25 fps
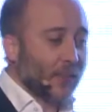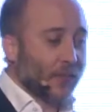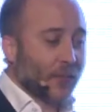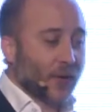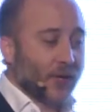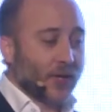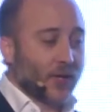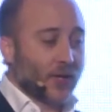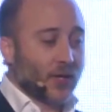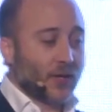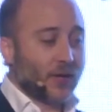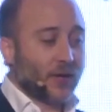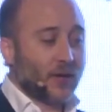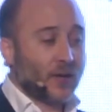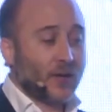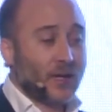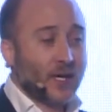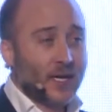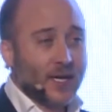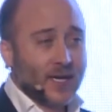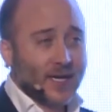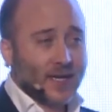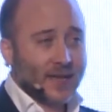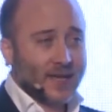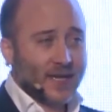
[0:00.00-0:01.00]
printer
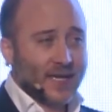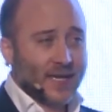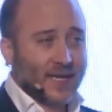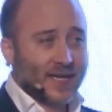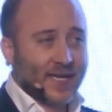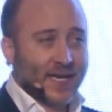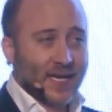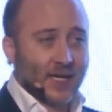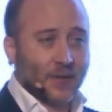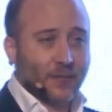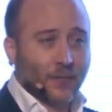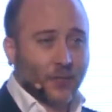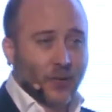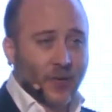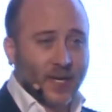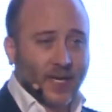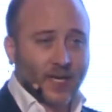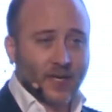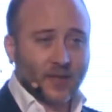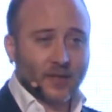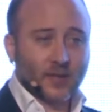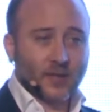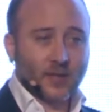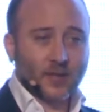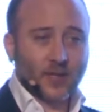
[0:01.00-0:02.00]
that can
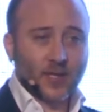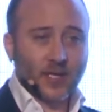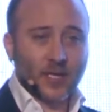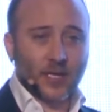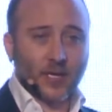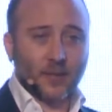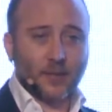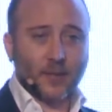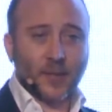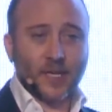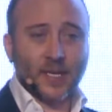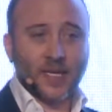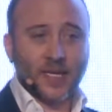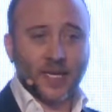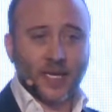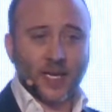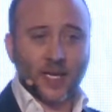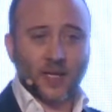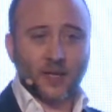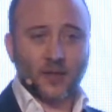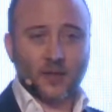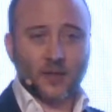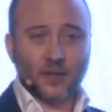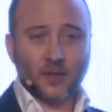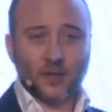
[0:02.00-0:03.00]
print a
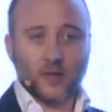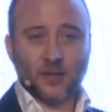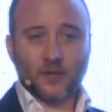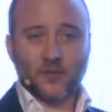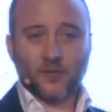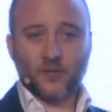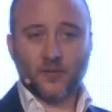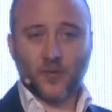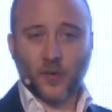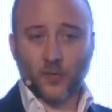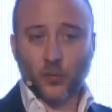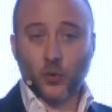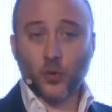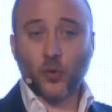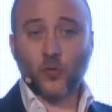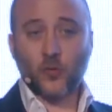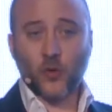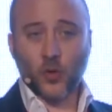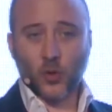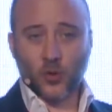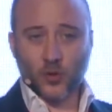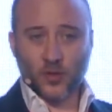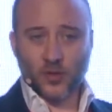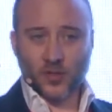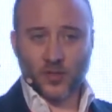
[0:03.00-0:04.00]
building on 2
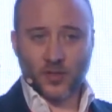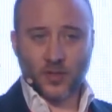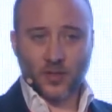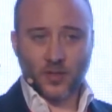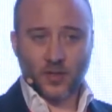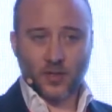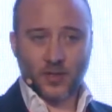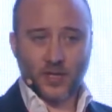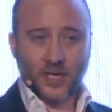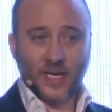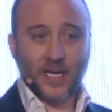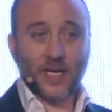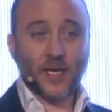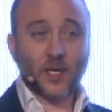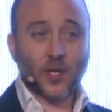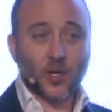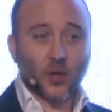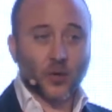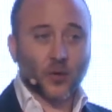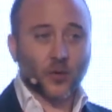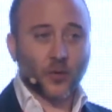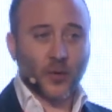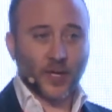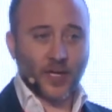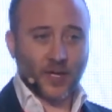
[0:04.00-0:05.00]
floors in
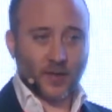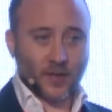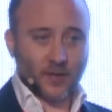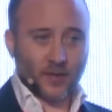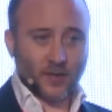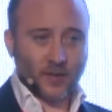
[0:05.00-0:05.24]
concrete.